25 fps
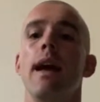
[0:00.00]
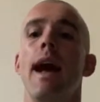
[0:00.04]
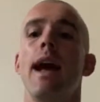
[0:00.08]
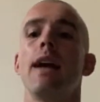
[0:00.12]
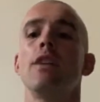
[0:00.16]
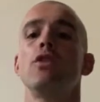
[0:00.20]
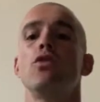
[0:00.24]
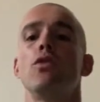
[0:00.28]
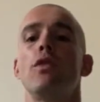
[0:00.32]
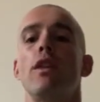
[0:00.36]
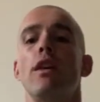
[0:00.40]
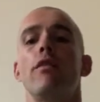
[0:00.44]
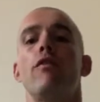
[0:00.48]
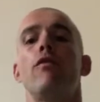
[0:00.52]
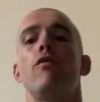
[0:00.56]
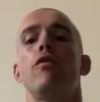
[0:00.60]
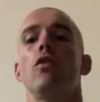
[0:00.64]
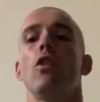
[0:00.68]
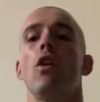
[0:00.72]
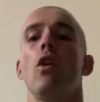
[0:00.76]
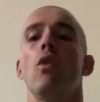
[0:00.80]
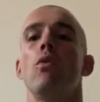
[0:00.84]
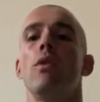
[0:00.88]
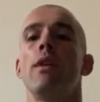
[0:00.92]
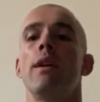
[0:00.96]
as you get
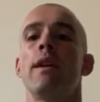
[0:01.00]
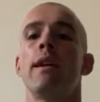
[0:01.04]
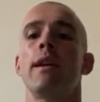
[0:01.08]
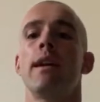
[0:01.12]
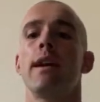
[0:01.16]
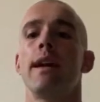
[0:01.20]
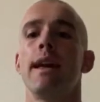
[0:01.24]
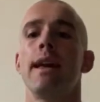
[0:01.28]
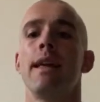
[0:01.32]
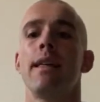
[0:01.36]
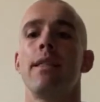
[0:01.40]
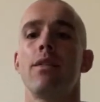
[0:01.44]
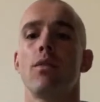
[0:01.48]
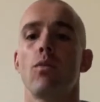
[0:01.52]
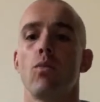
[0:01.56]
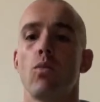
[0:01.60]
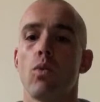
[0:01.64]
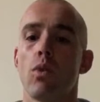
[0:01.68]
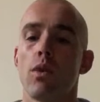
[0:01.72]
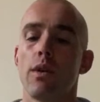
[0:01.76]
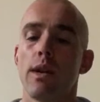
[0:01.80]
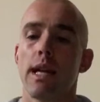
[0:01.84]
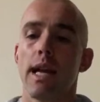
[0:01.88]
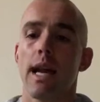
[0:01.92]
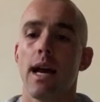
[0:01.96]
flowing in the
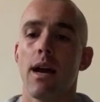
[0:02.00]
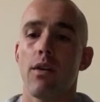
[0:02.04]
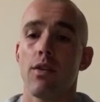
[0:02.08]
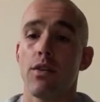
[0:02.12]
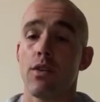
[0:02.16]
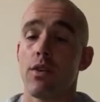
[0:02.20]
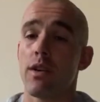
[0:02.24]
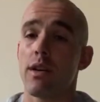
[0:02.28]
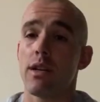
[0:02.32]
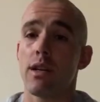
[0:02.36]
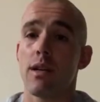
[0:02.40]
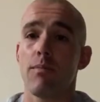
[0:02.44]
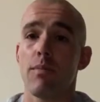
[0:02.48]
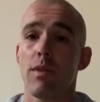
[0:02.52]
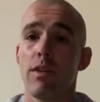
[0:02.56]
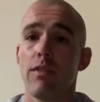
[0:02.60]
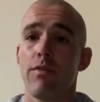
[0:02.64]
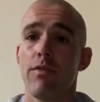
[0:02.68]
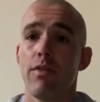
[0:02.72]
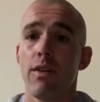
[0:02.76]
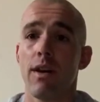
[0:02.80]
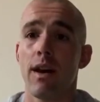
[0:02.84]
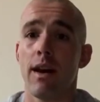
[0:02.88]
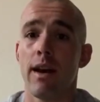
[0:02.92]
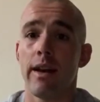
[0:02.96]
workout, you're gonna be
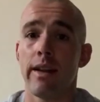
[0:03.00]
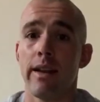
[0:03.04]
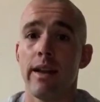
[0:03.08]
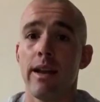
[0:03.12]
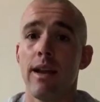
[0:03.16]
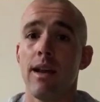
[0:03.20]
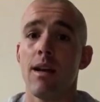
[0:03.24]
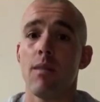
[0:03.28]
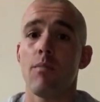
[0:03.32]
fine.